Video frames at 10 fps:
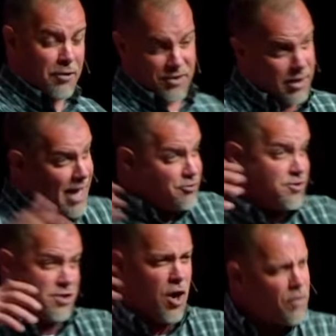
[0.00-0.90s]
Did Lazarus
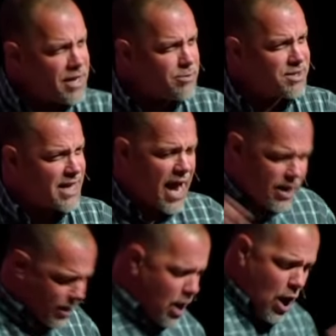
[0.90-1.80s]
know that he was dead?
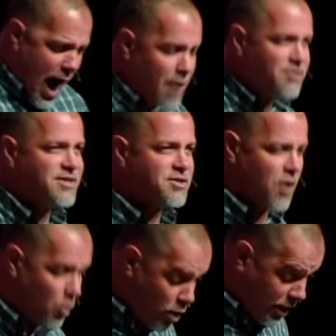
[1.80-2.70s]
Like, how does this
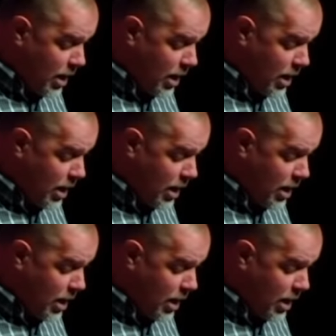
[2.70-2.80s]
all work?